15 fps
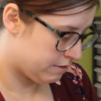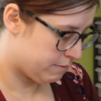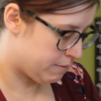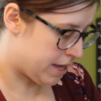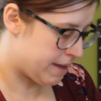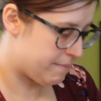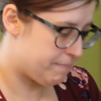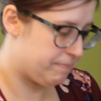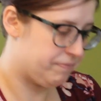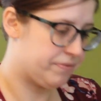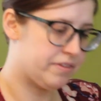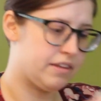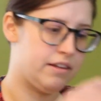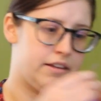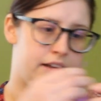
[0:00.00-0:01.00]
But
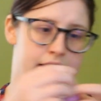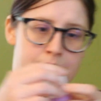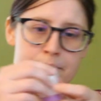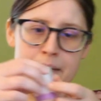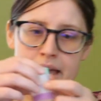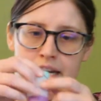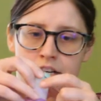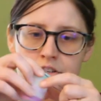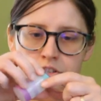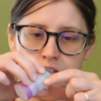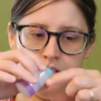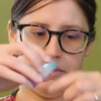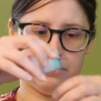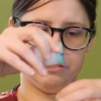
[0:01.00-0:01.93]
I've managed,